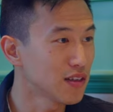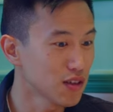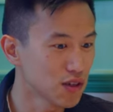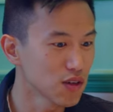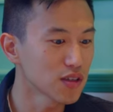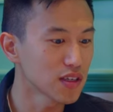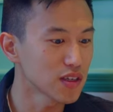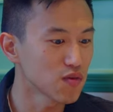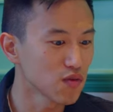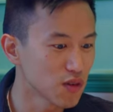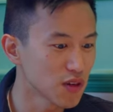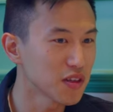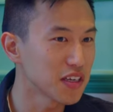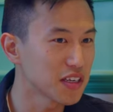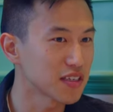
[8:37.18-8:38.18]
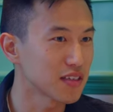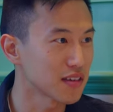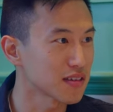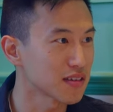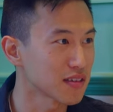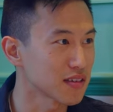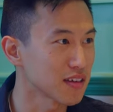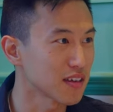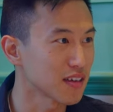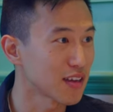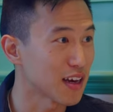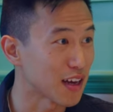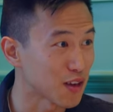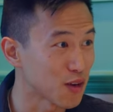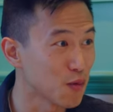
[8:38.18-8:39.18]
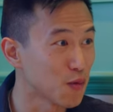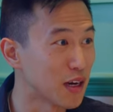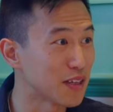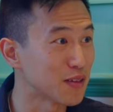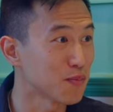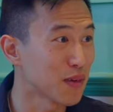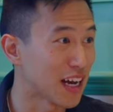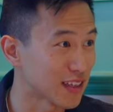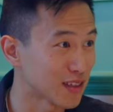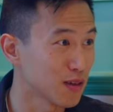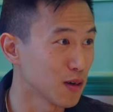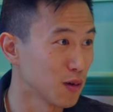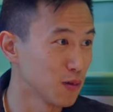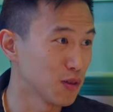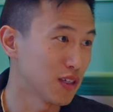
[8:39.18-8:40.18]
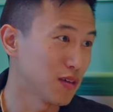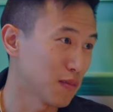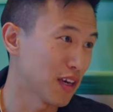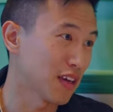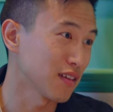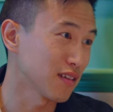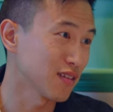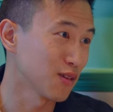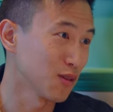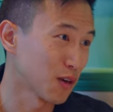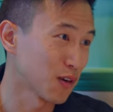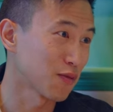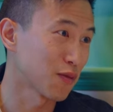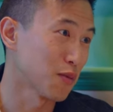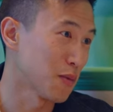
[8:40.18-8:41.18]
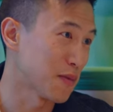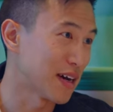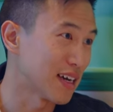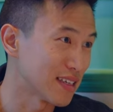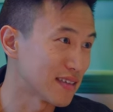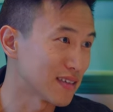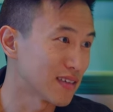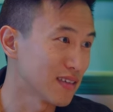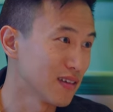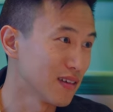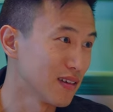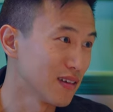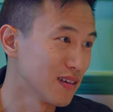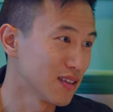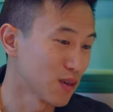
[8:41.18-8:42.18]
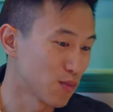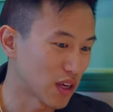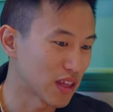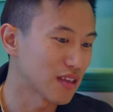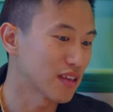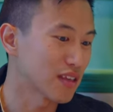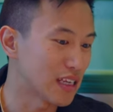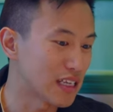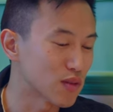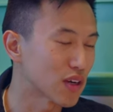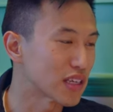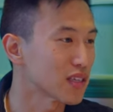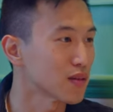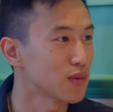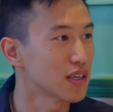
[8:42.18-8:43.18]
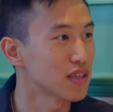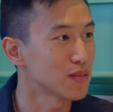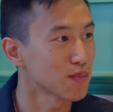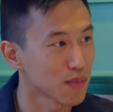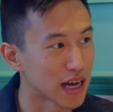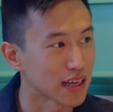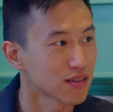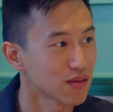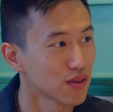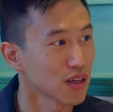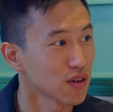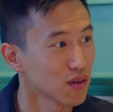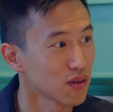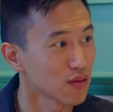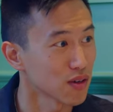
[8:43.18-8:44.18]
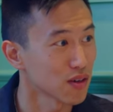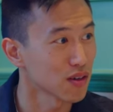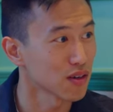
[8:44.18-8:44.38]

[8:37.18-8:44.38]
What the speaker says: And you took this really seriously, that you went back to Ho Chi Minh to learn from the best, to bring these recipes back to Vancouver.